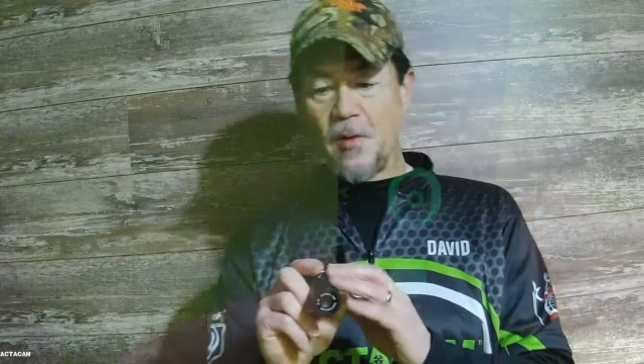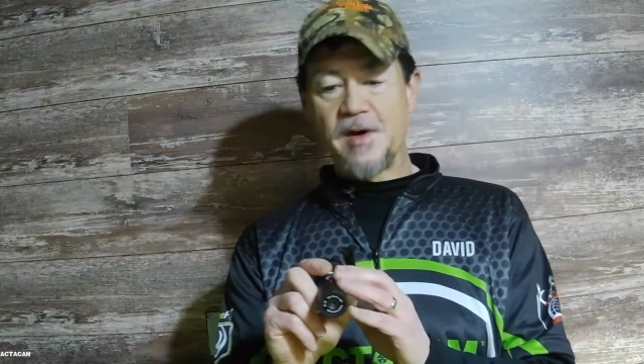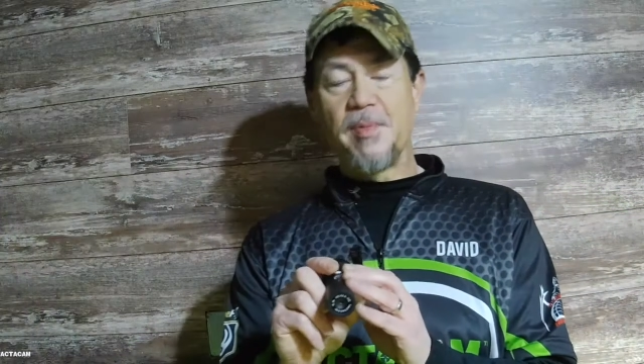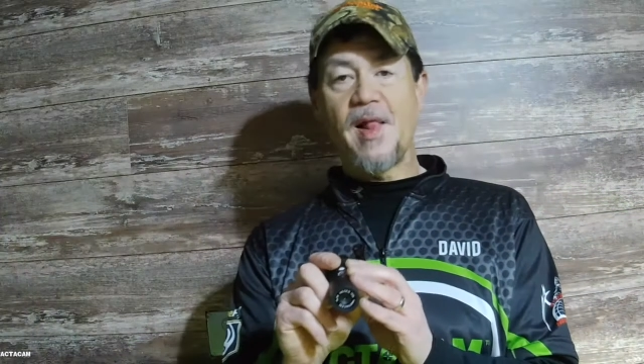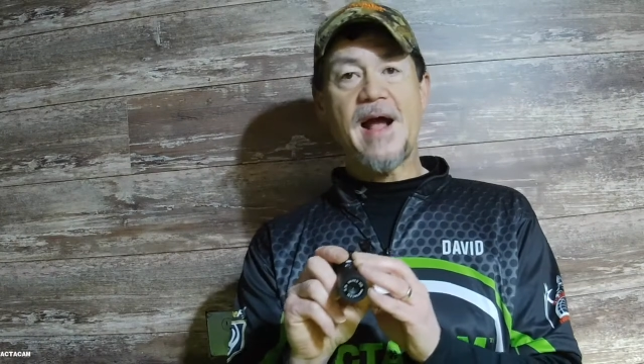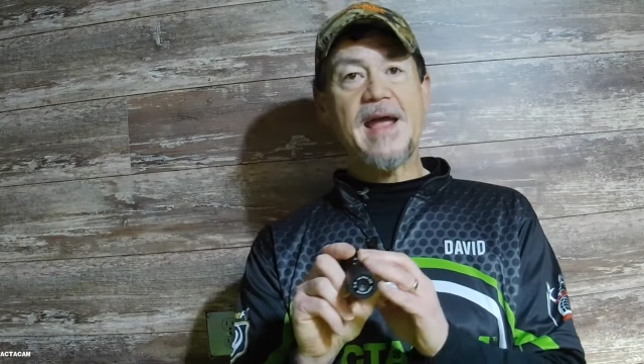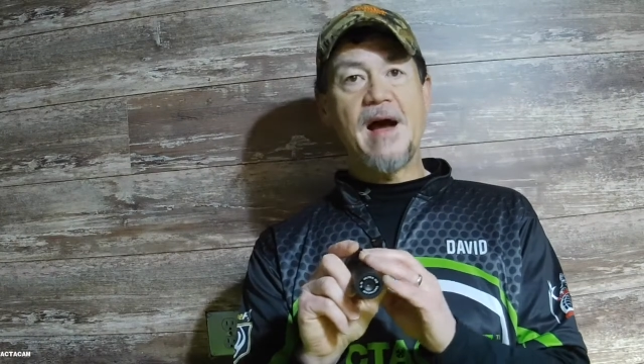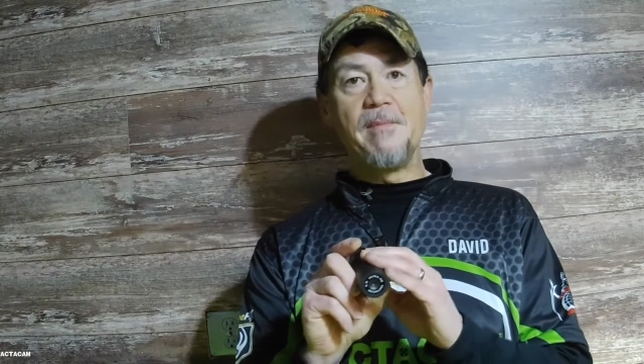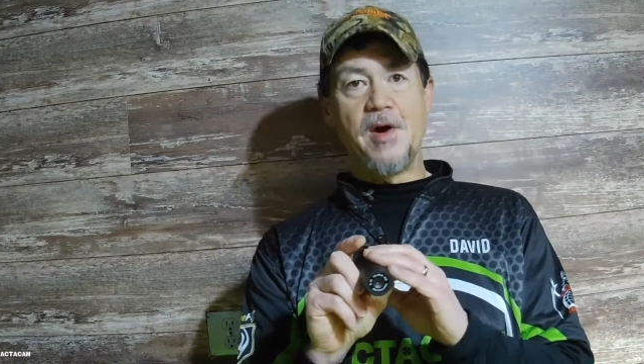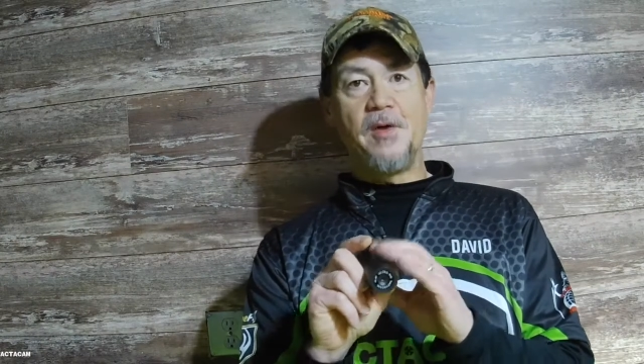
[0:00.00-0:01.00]
into
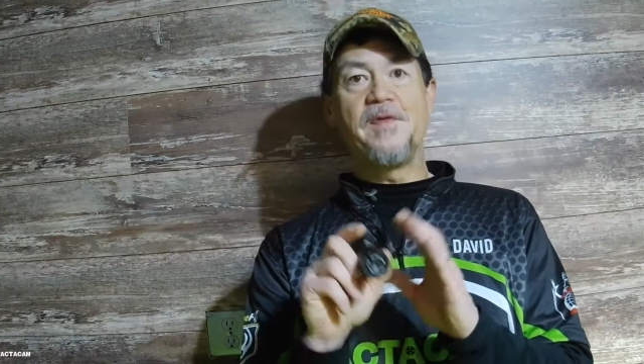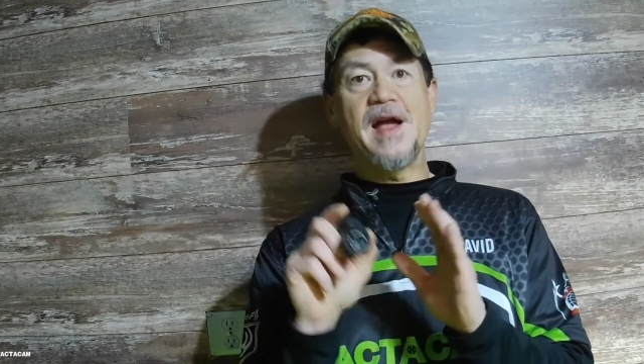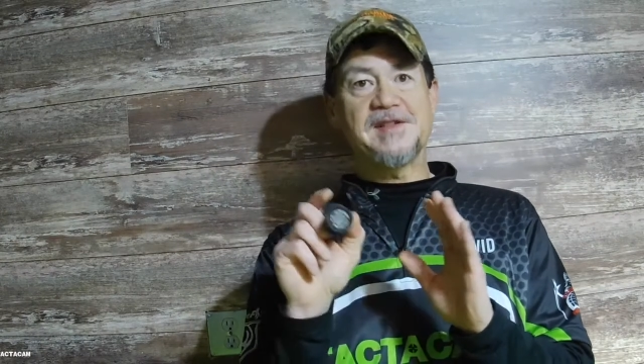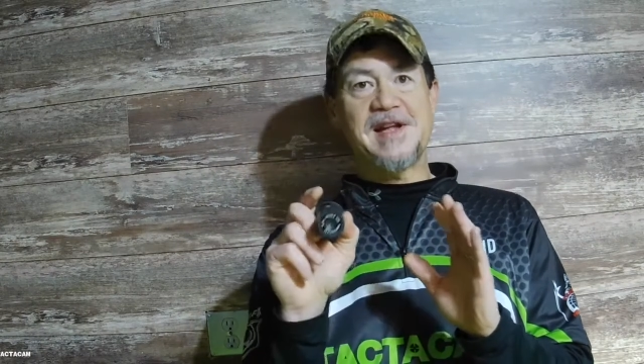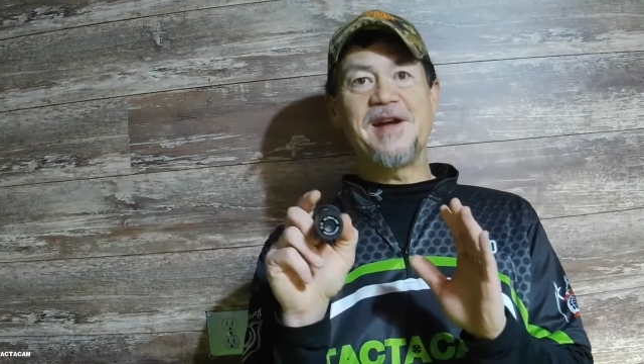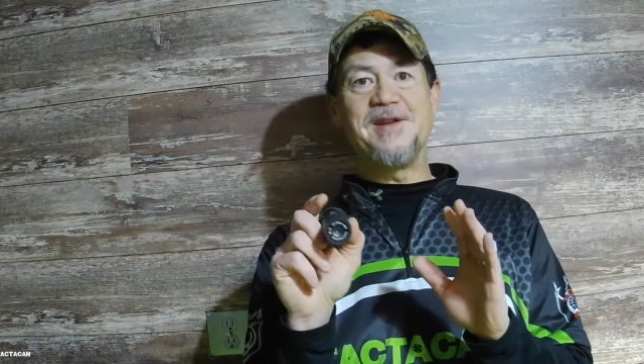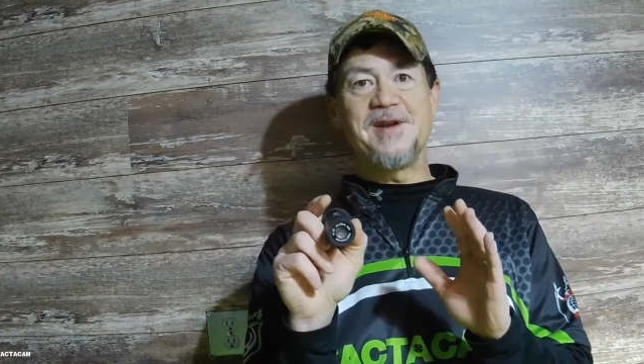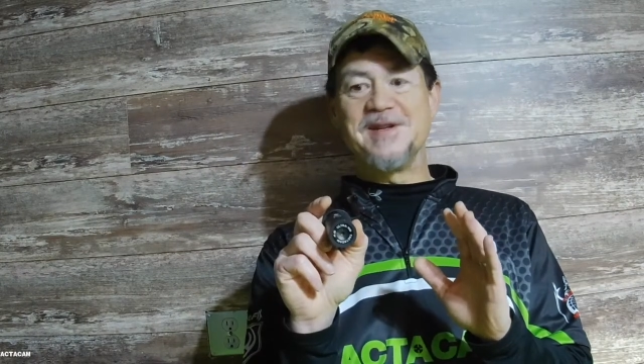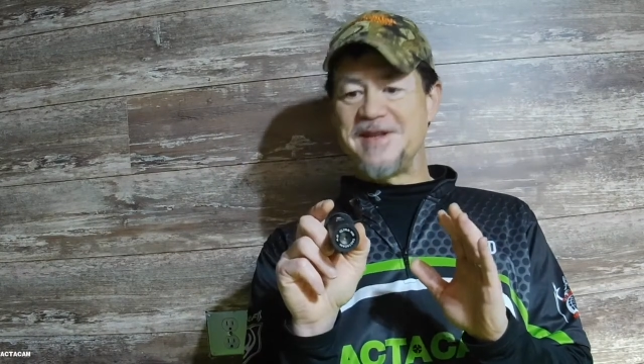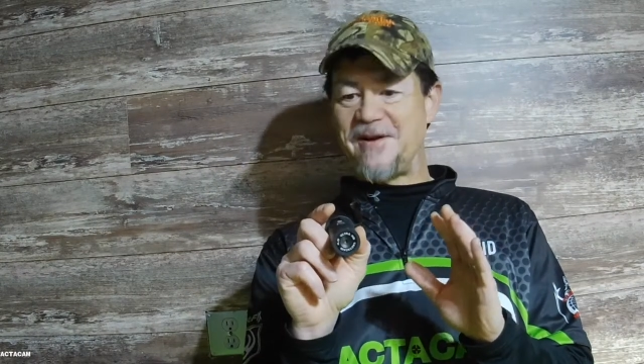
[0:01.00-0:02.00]
blackout mode, that's how you
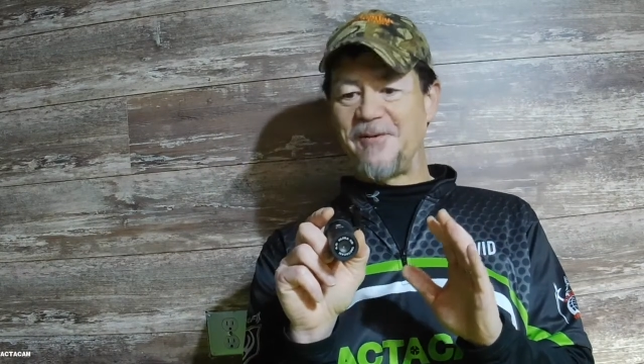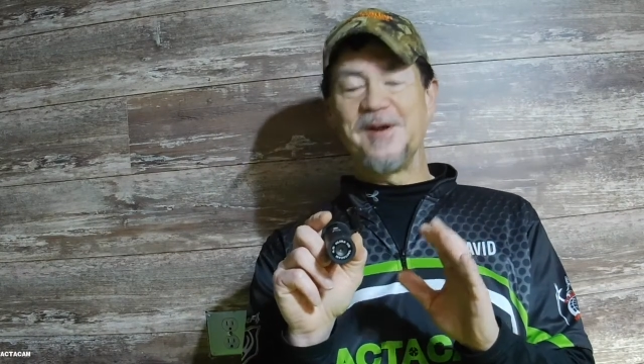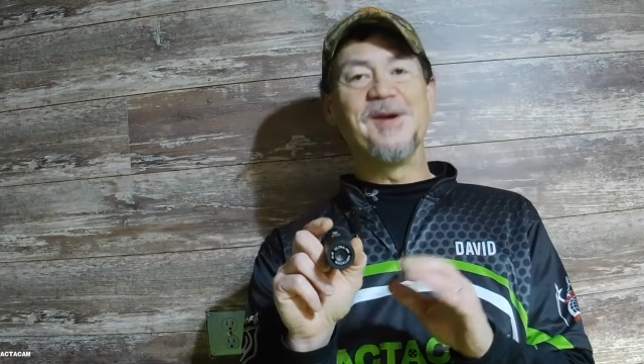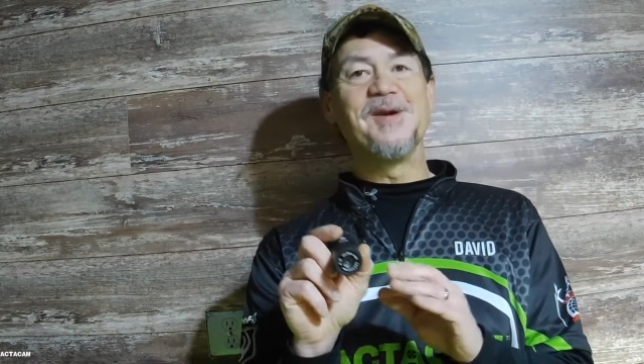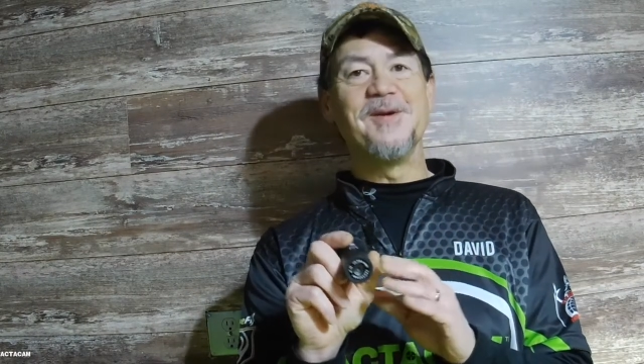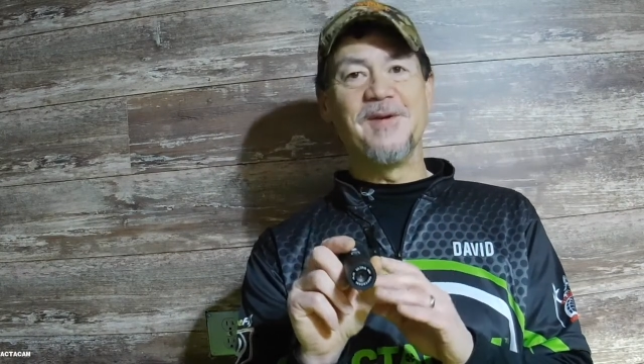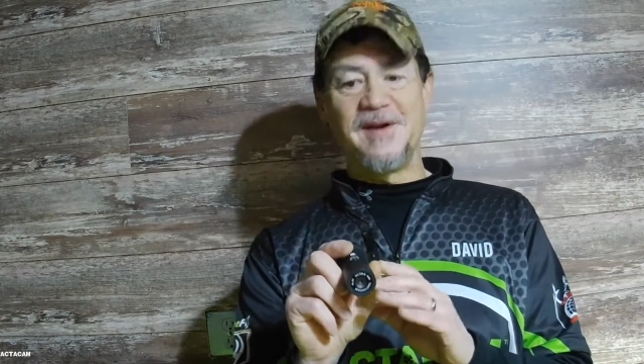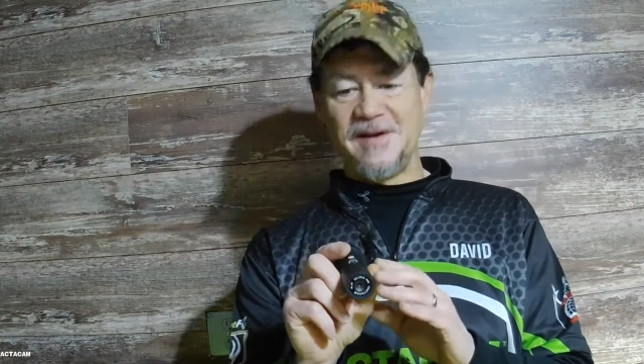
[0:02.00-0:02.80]
can tell what you're doing.